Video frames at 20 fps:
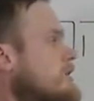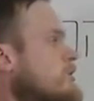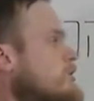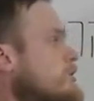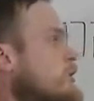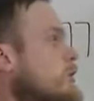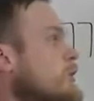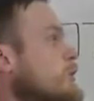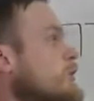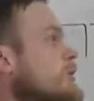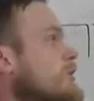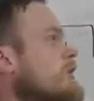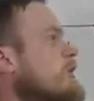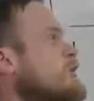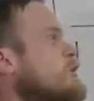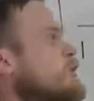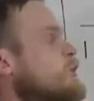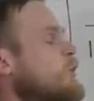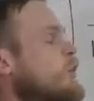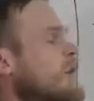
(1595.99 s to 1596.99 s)
So
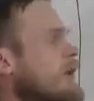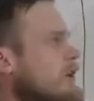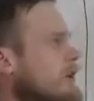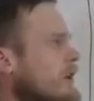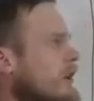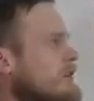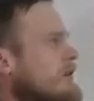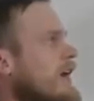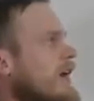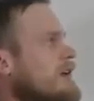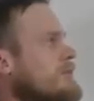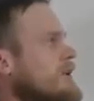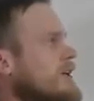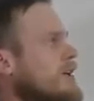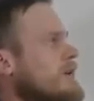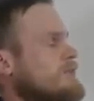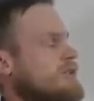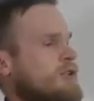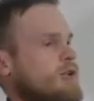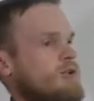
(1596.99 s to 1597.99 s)
you will love kind of
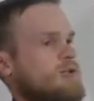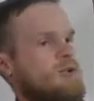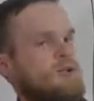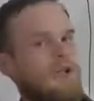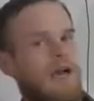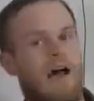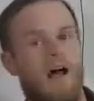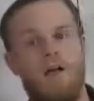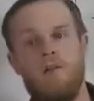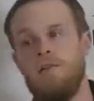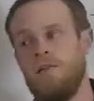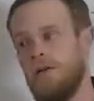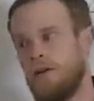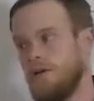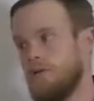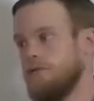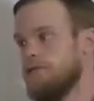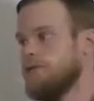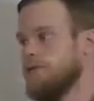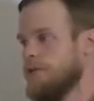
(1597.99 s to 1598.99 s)
becomes you shall
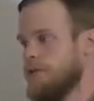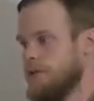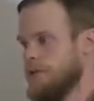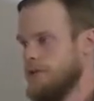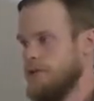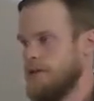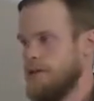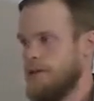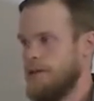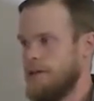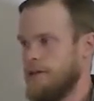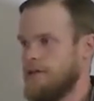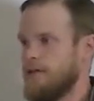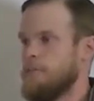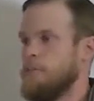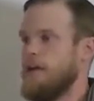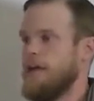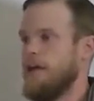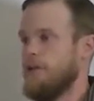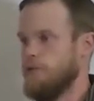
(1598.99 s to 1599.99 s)
love in a
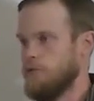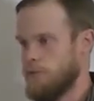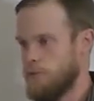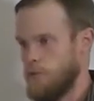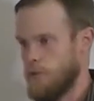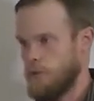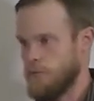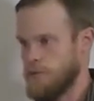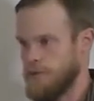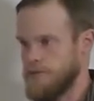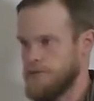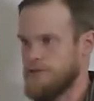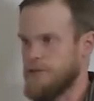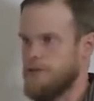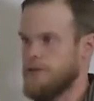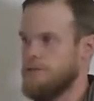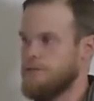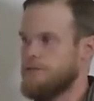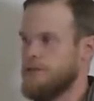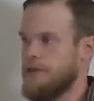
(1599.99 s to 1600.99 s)
command form
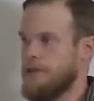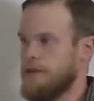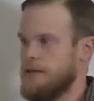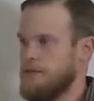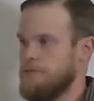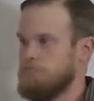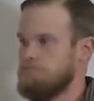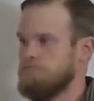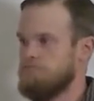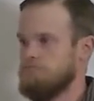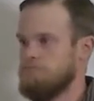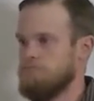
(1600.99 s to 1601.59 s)
instead of a